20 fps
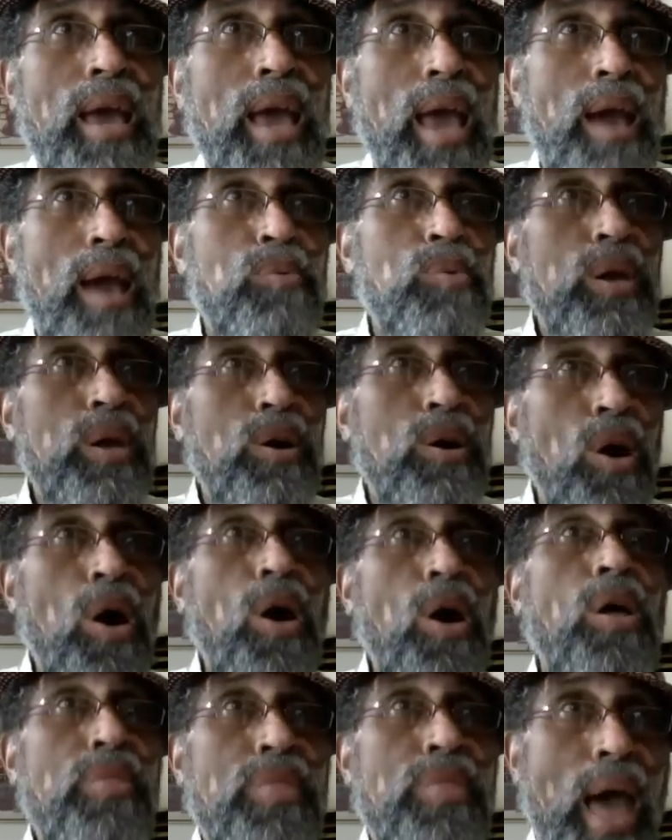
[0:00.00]
And we
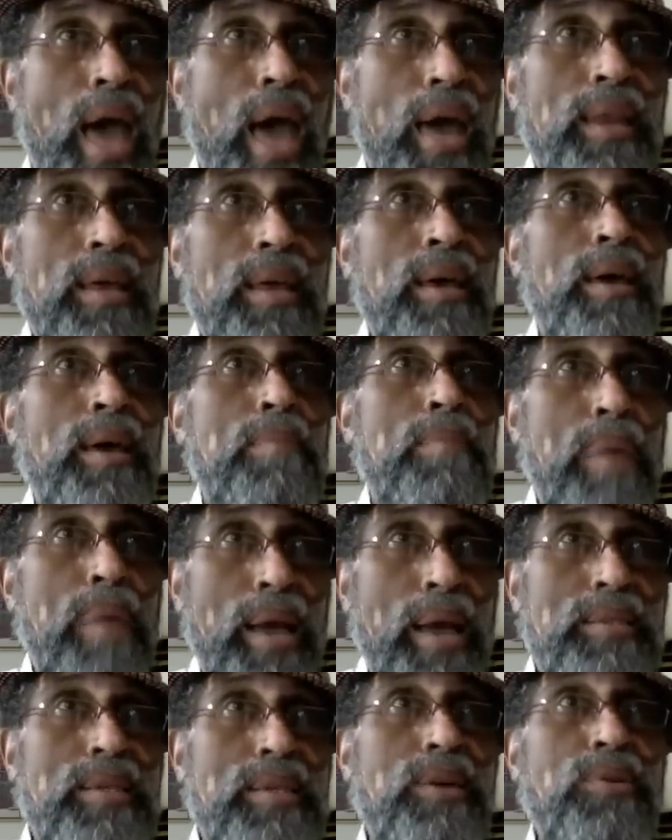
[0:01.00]
call that
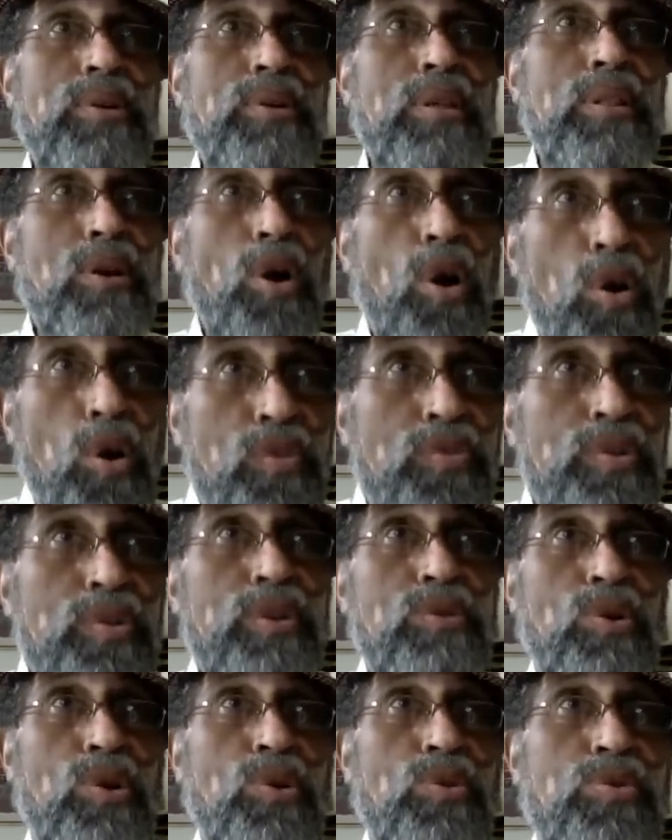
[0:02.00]
bacterial
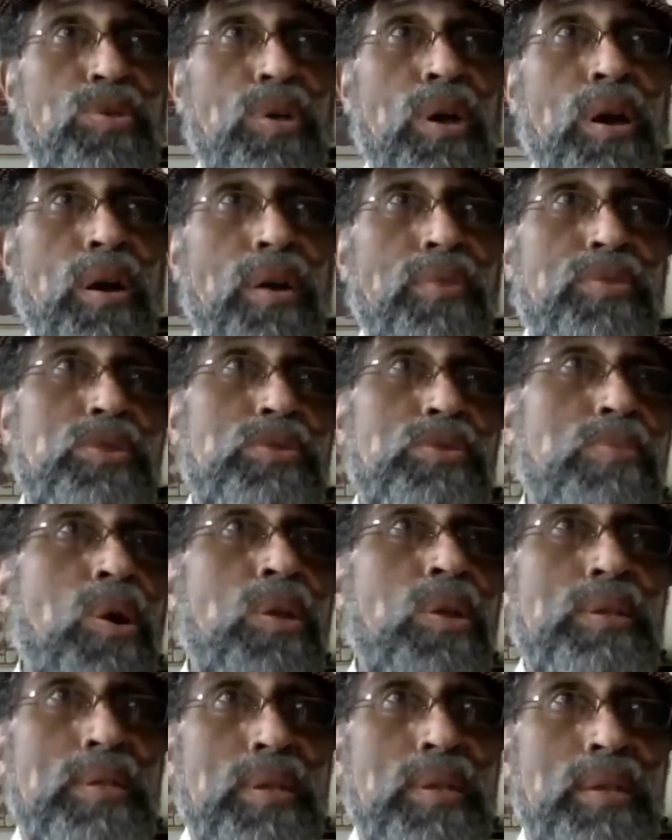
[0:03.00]
overgrowth of the
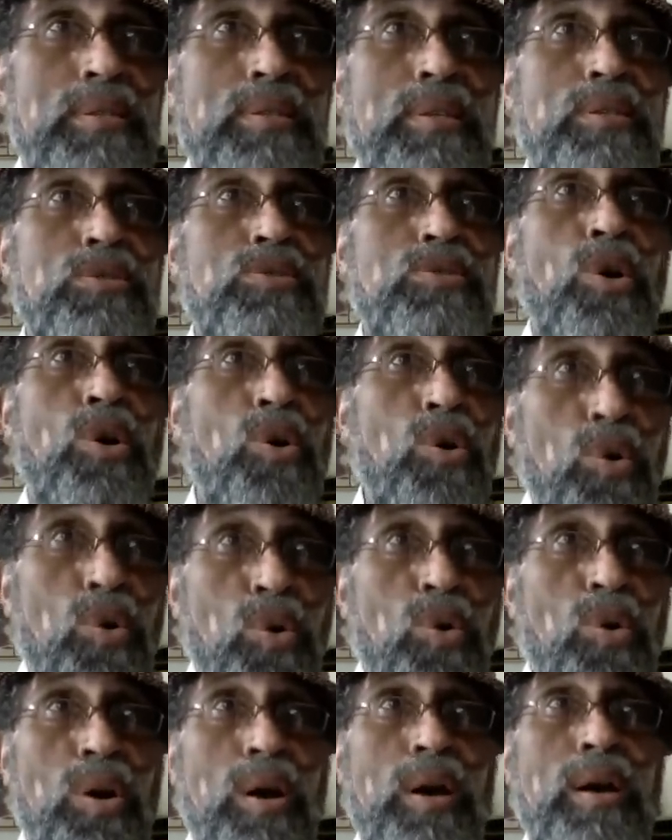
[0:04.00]
small intestines,
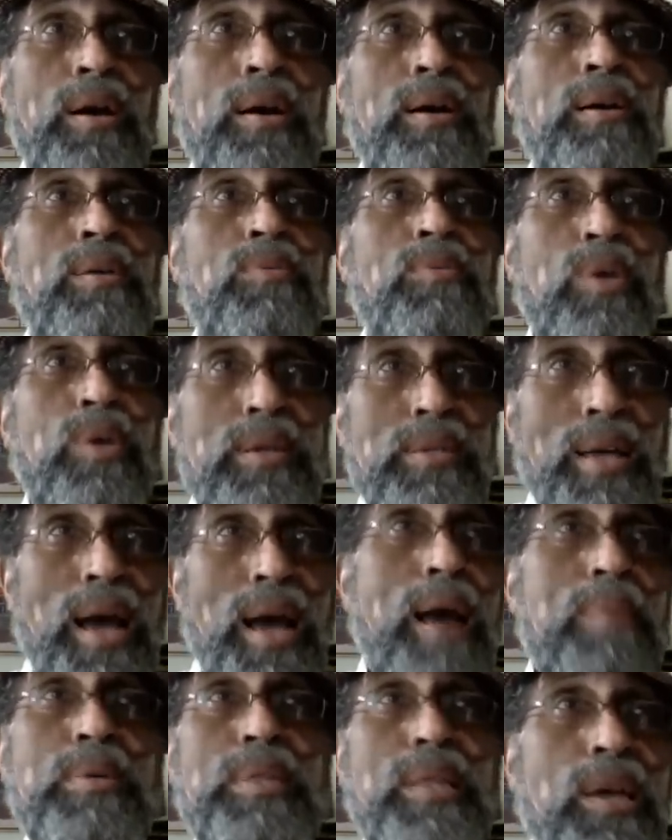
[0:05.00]
or what is
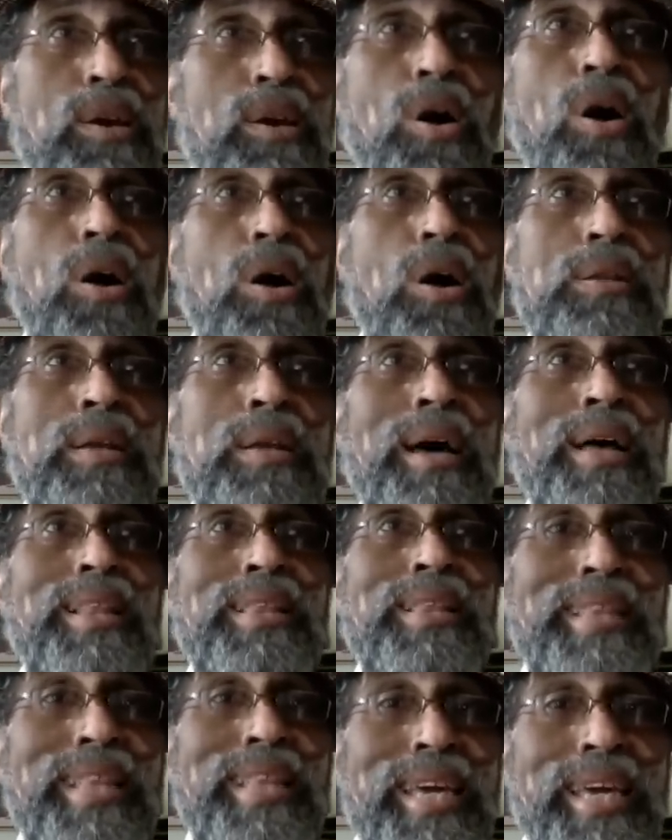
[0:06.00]
commonly called
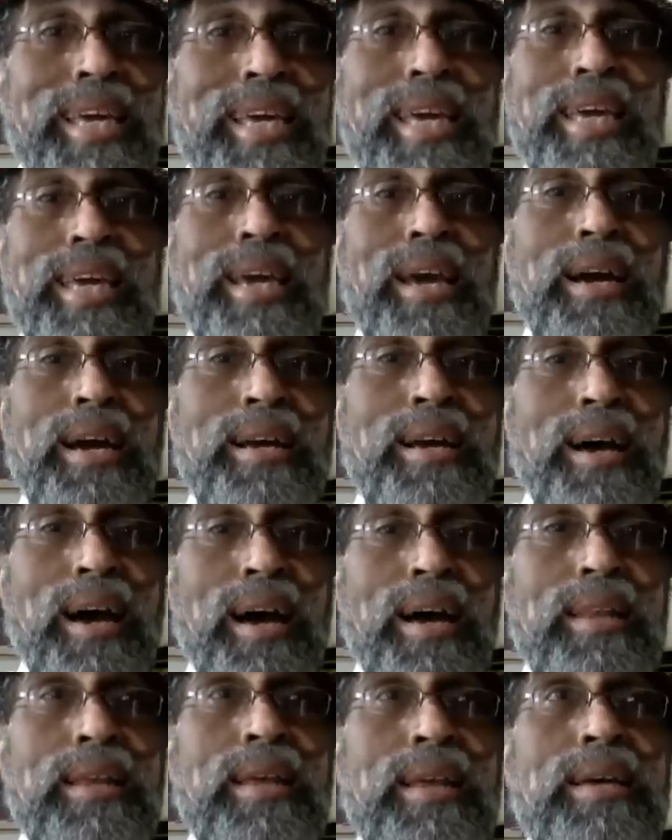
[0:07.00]
leaky
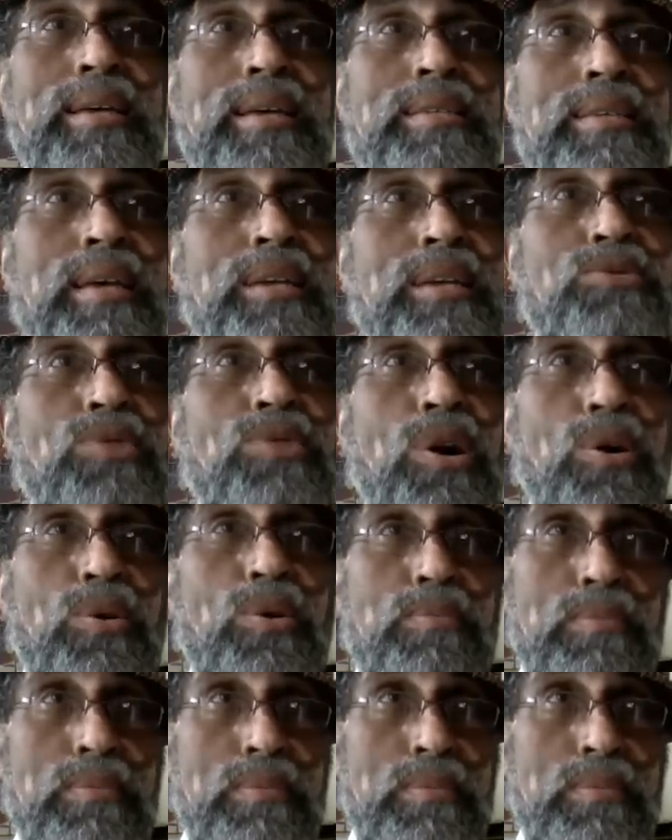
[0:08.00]
gut syndrome.